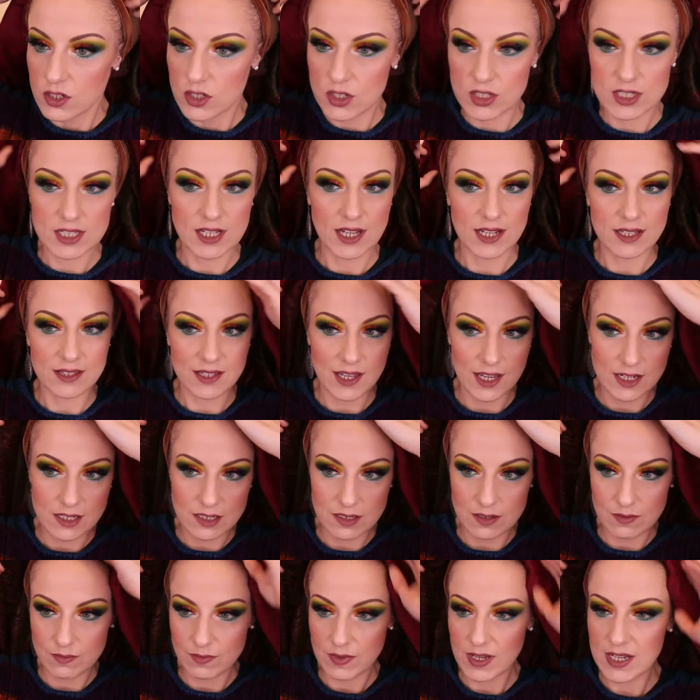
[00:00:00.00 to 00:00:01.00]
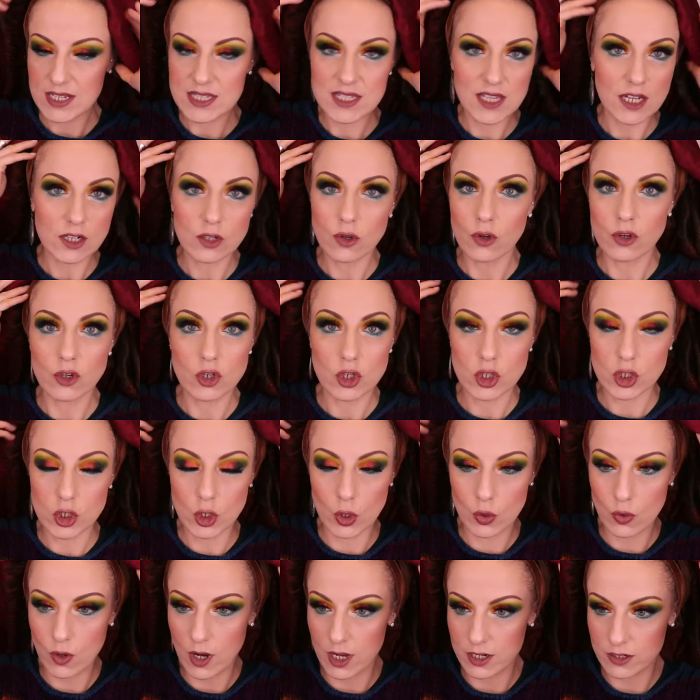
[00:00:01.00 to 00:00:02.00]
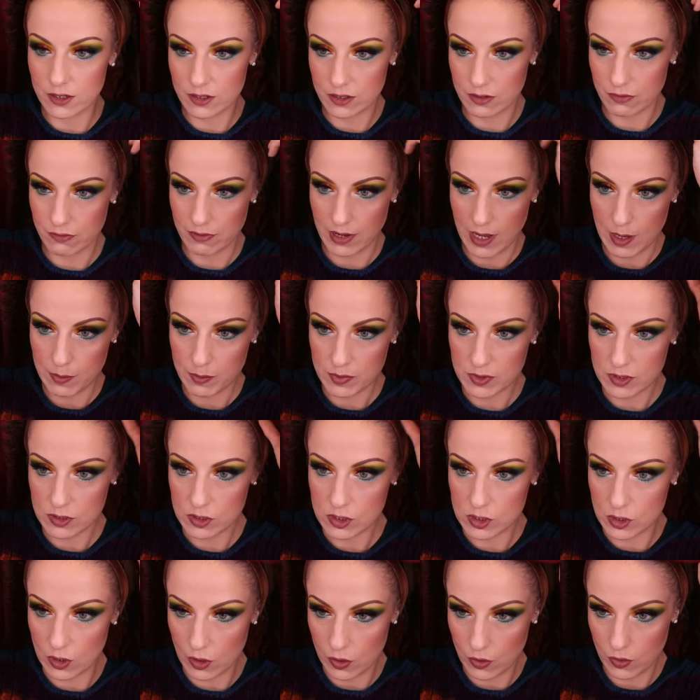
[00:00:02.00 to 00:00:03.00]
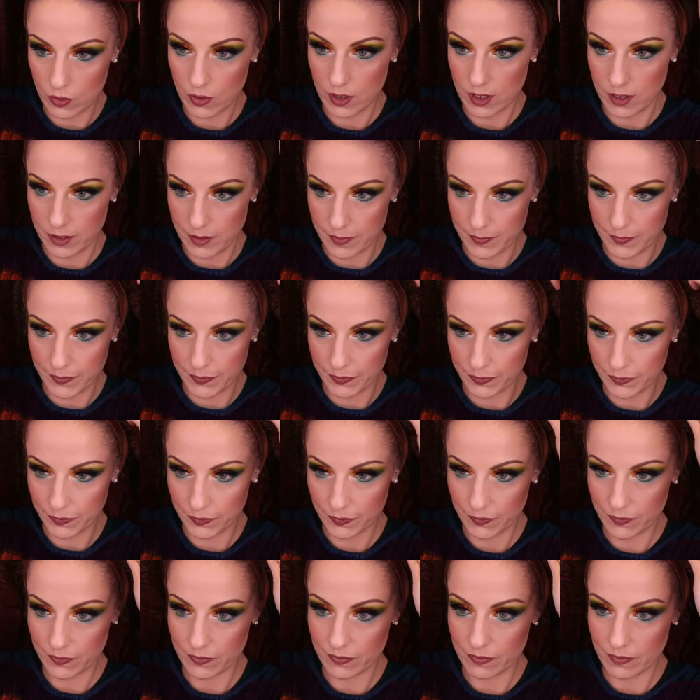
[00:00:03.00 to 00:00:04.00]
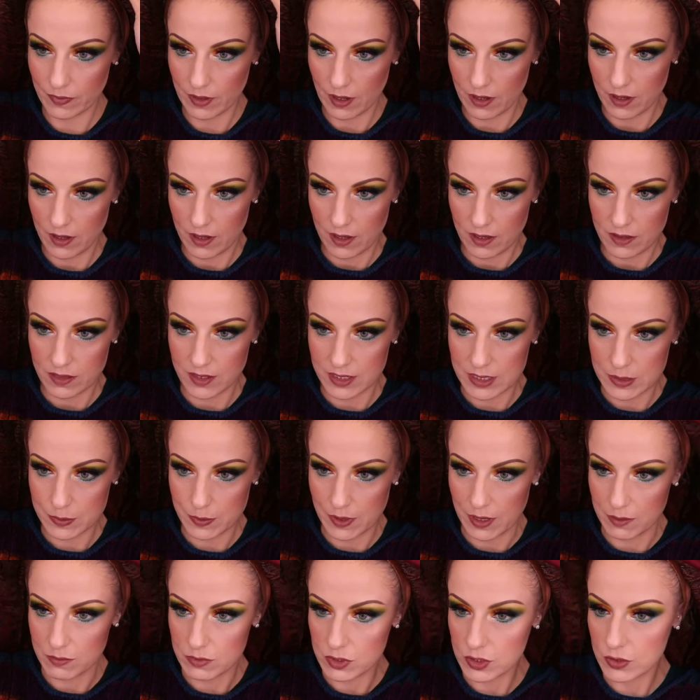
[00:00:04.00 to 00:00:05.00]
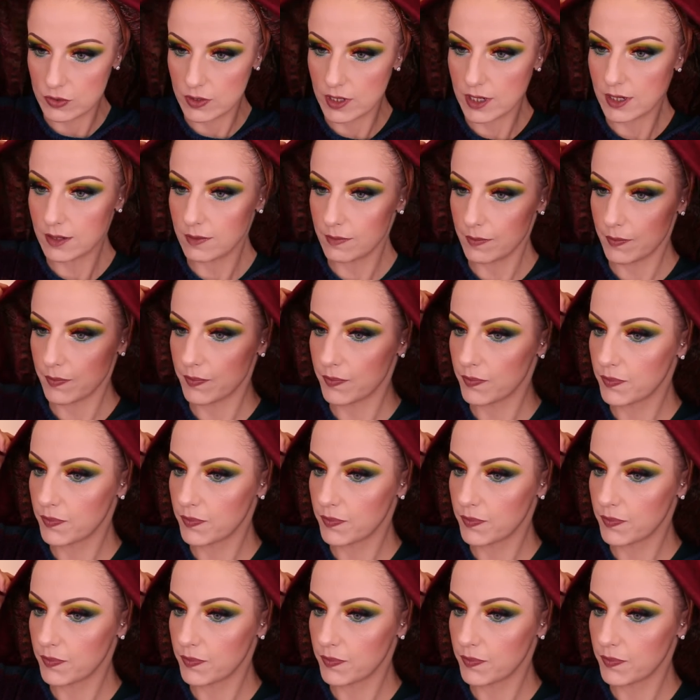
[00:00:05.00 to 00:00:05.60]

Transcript: just like that. It's not going to show under the wrap. So um, that's what I'm doing